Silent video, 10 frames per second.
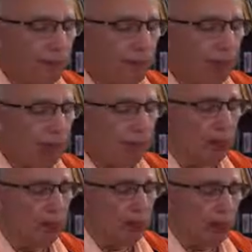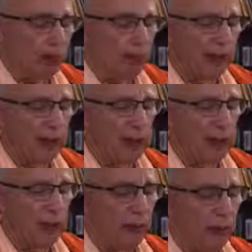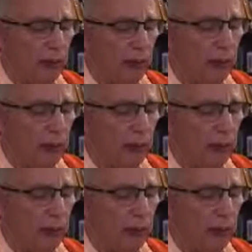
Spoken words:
Mahaprabhu eventually arrived